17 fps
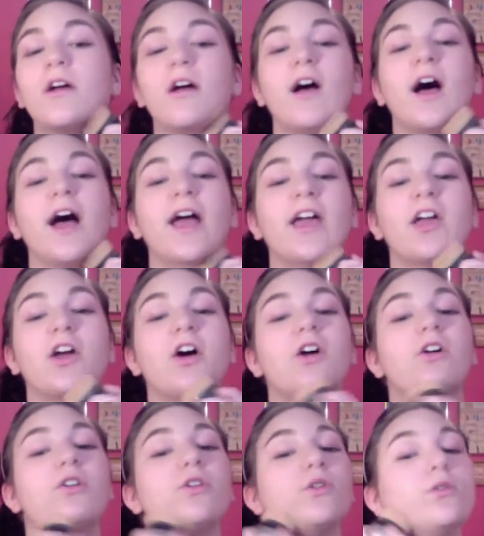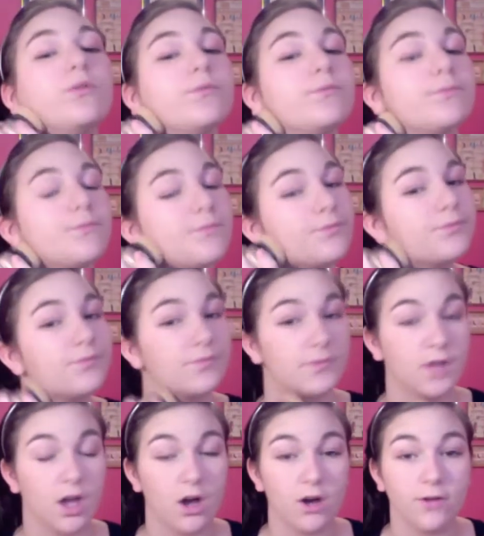I go
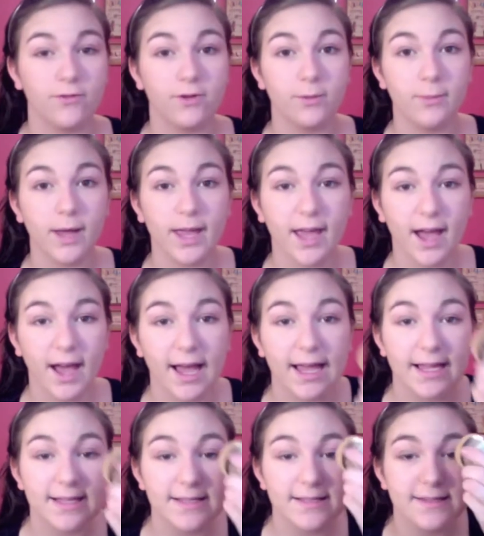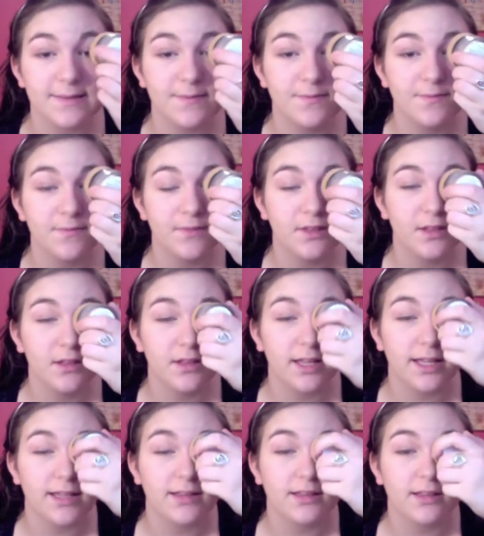over my eyes
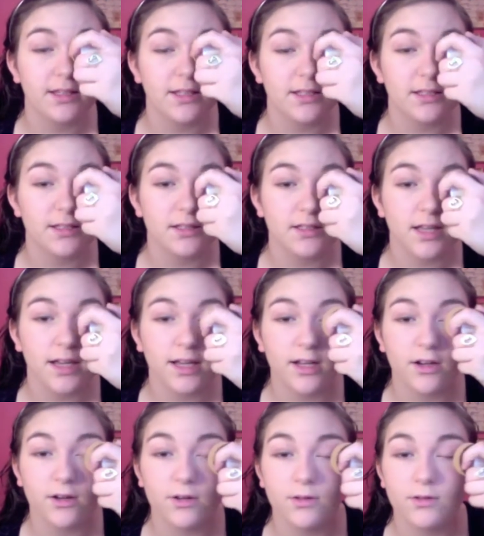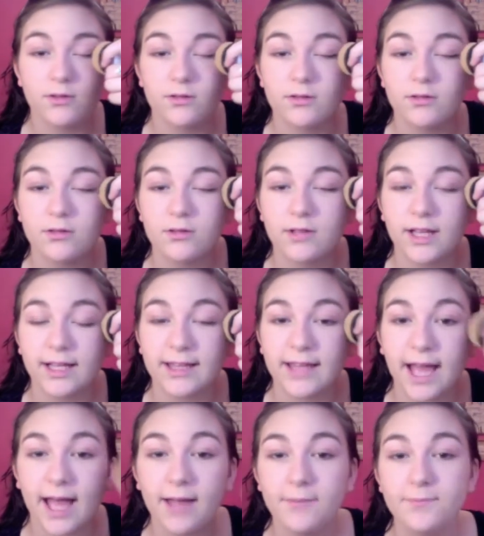like this. I go like
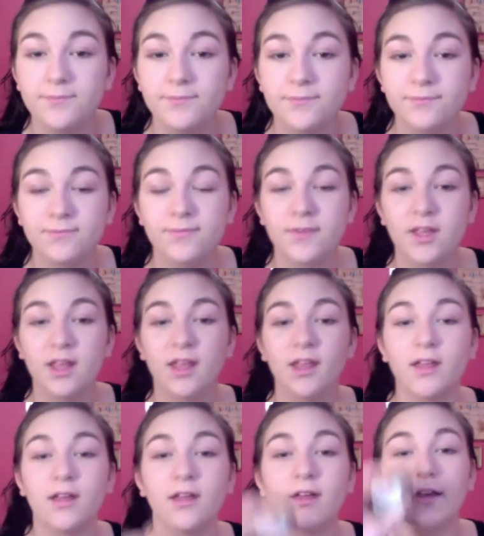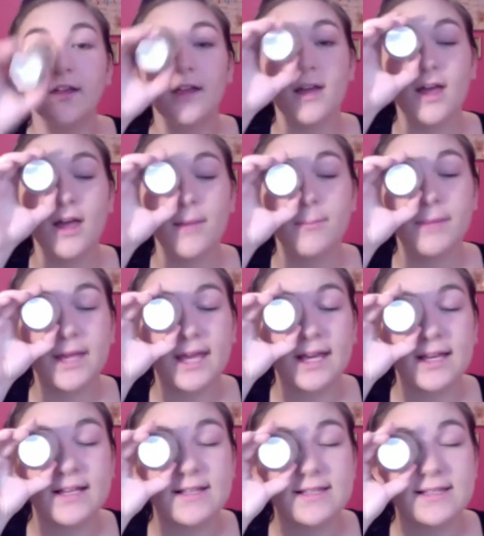that
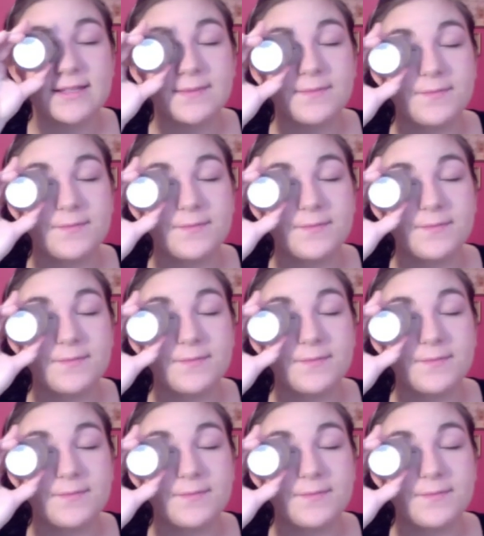because